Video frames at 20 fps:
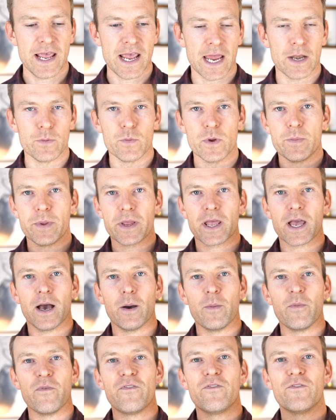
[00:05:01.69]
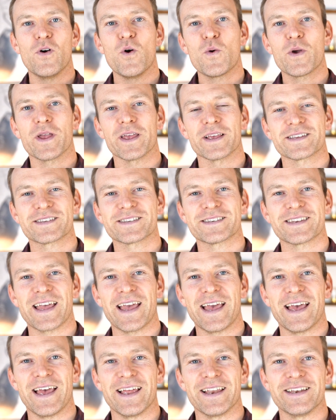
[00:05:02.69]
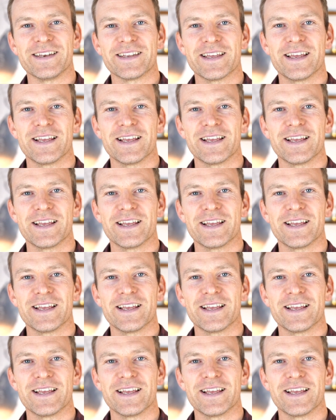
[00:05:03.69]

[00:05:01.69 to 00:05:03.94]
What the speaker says: and we become focused and